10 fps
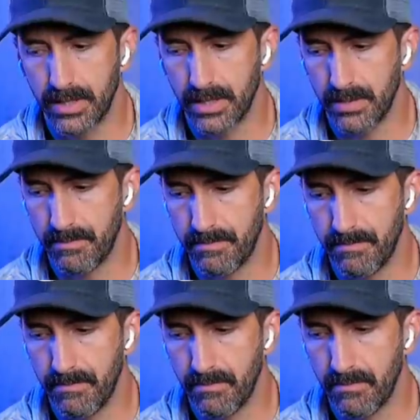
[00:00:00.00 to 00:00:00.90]
the
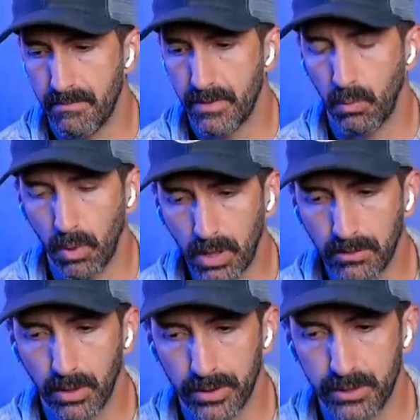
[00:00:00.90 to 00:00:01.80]
the work
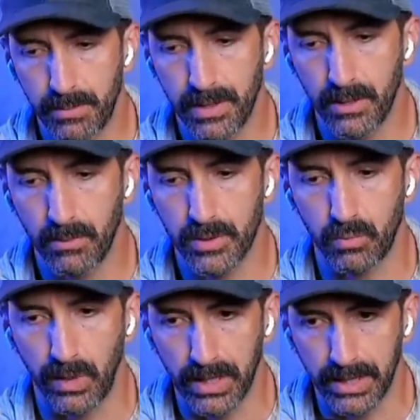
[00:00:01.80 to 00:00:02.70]
of the Holy Spirit was
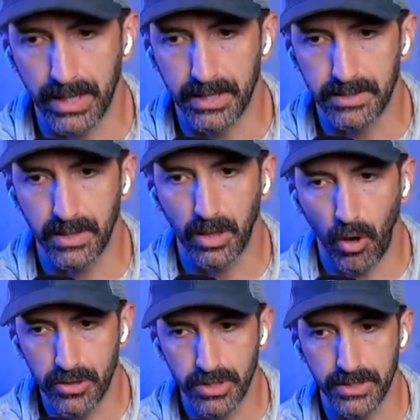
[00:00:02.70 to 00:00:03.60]
relegated
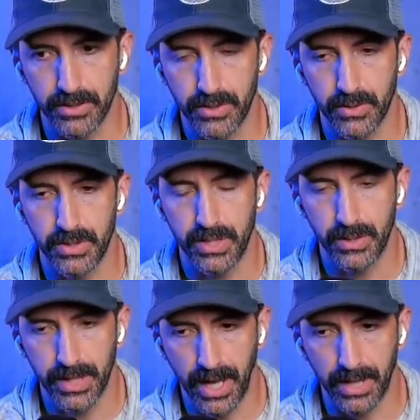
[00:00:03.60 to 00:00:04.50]
largely to
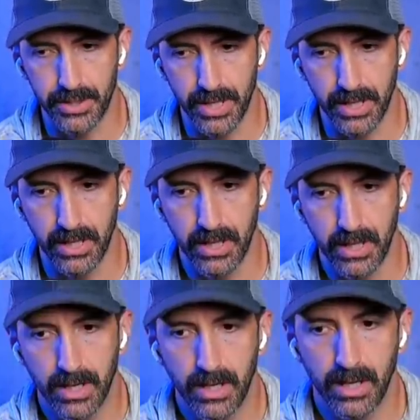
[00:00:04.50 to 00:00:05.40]
soteriology,
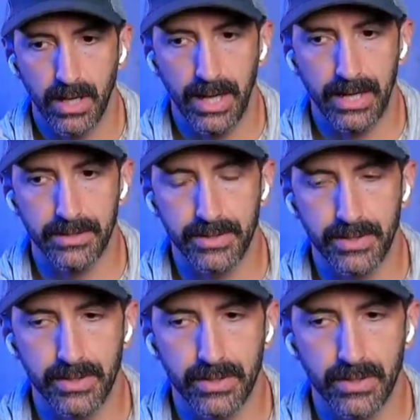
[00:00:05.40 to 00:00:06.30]
and
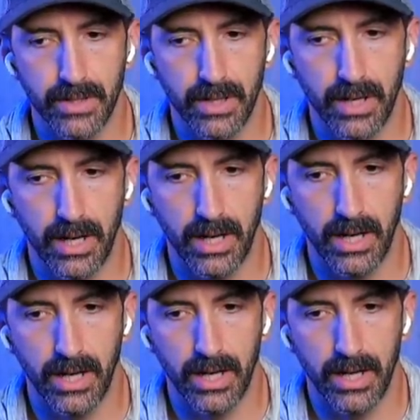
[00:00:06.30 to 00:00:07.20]
right.
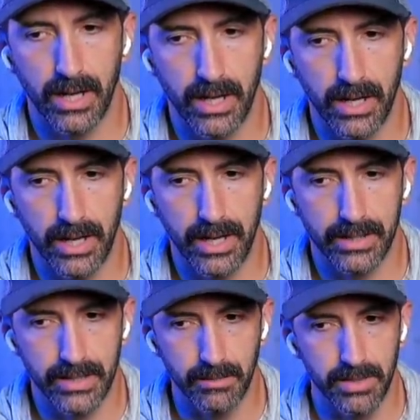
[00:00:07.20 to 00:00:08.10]
uh, and
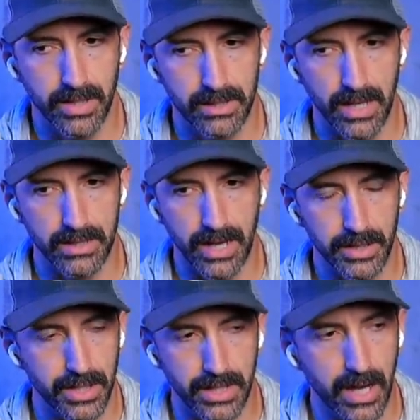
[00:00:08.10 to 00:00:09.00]
in some sense, that's
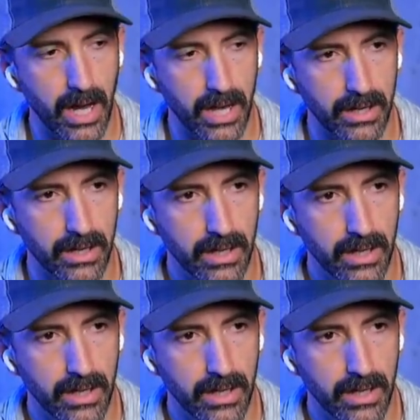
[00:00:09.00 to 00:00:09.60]
actually not